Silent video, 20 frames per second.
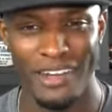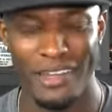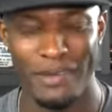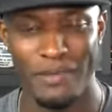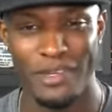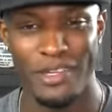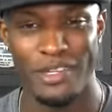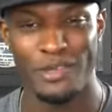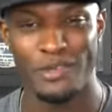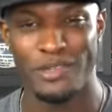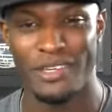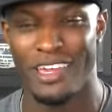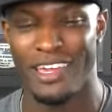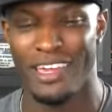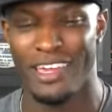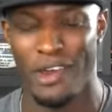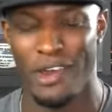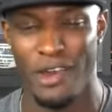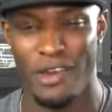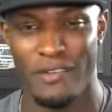That means you
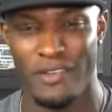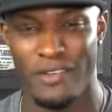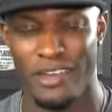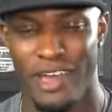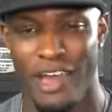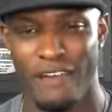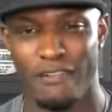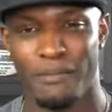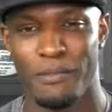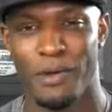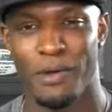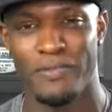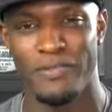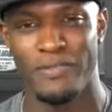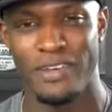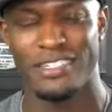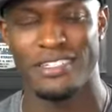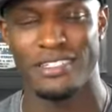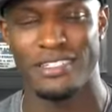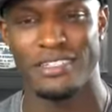take care of it. Have them all
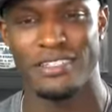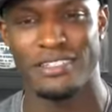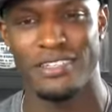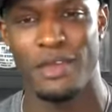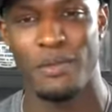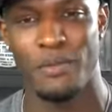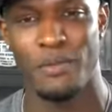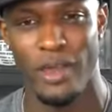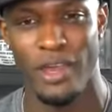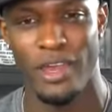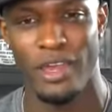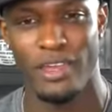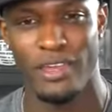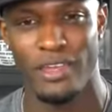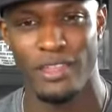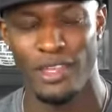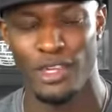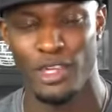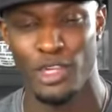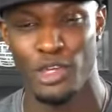facing the same way.
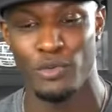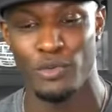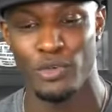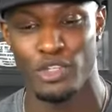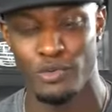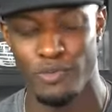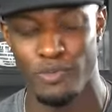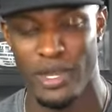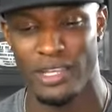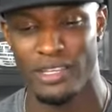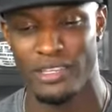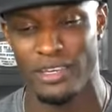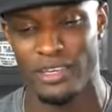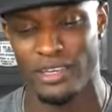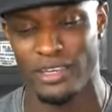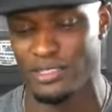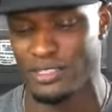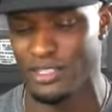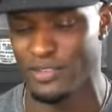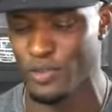Like you respect it.
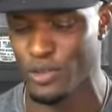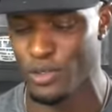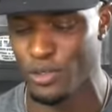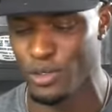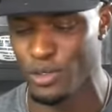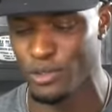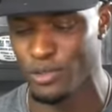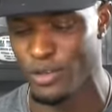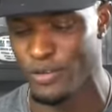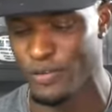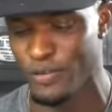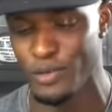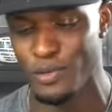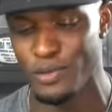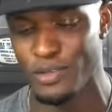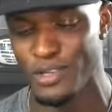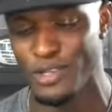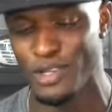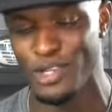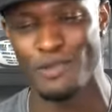Because if you
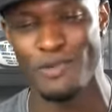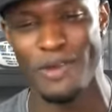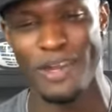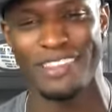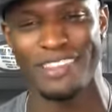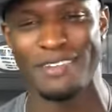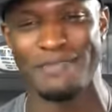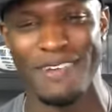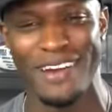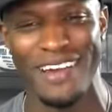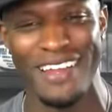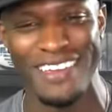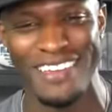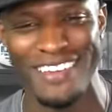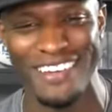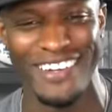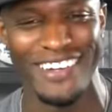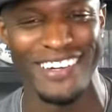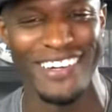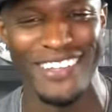disrespect the money,
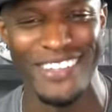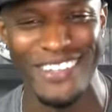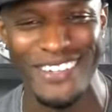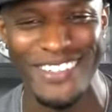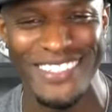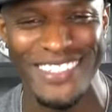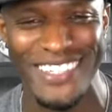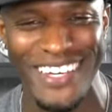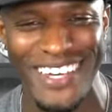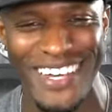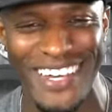you're gonna lose it."